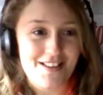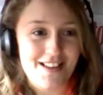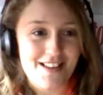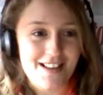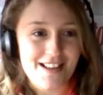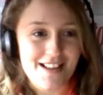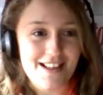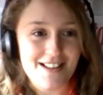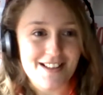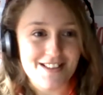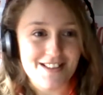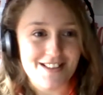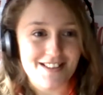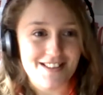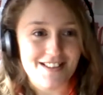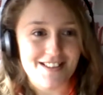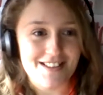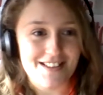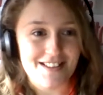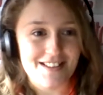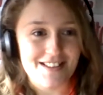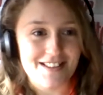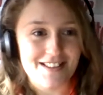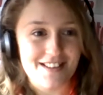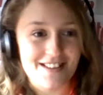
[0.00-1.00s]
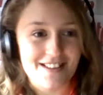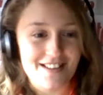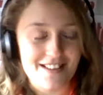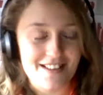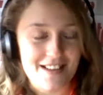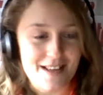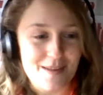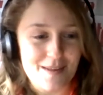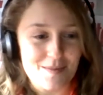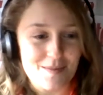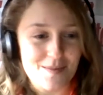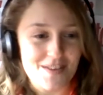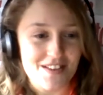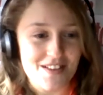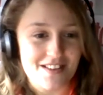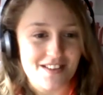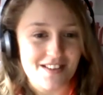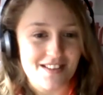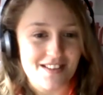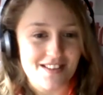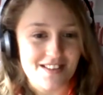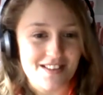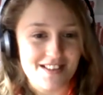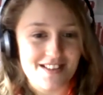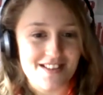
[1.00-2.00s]
ages and names
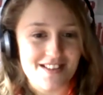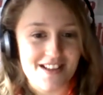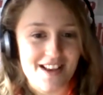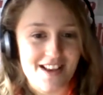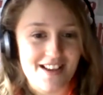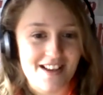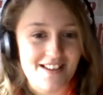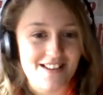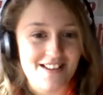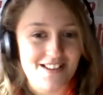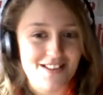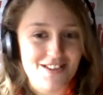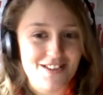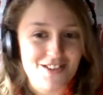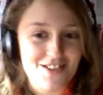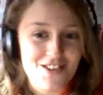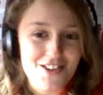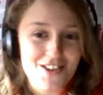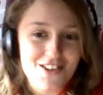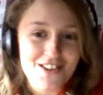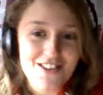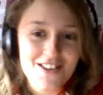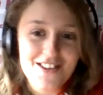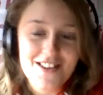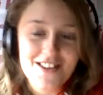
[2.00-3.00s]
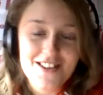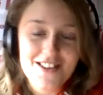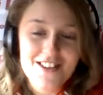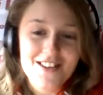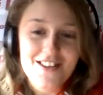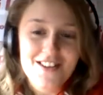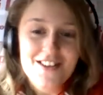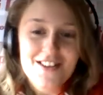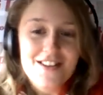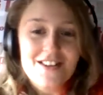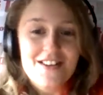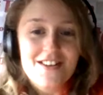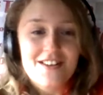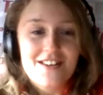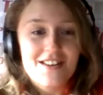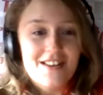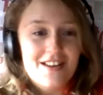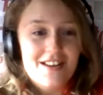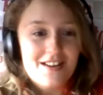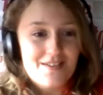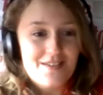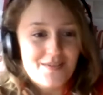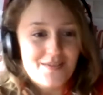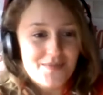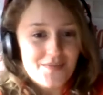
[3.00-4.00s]
and sex is wrong.
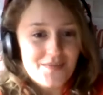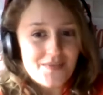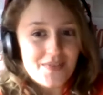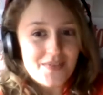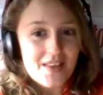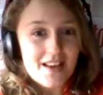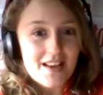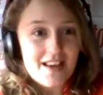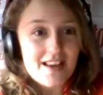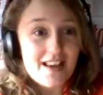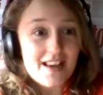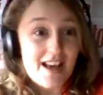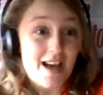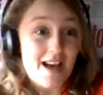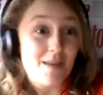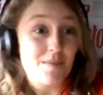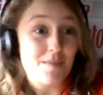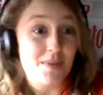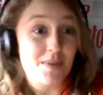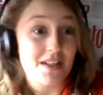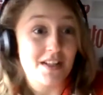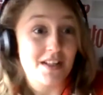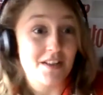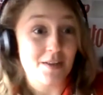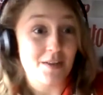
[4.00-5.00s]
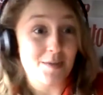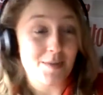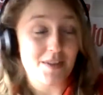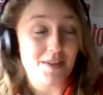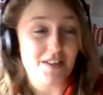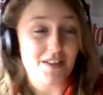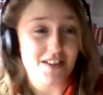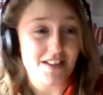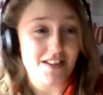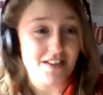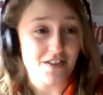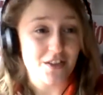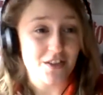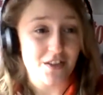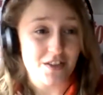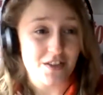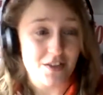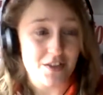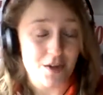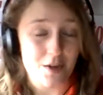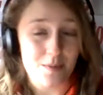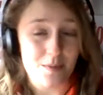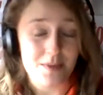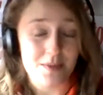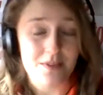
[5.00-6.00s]
It can be here, but it's not as
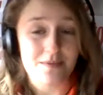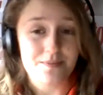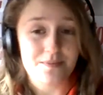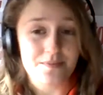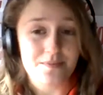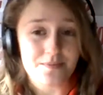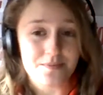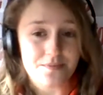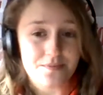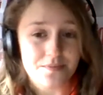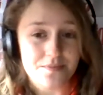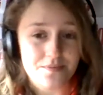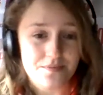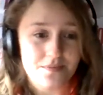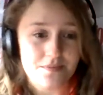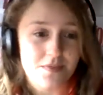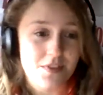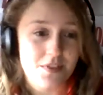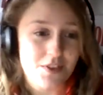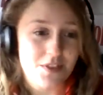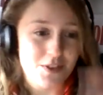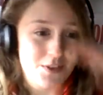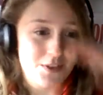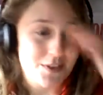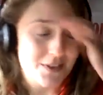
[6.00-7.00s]
common. So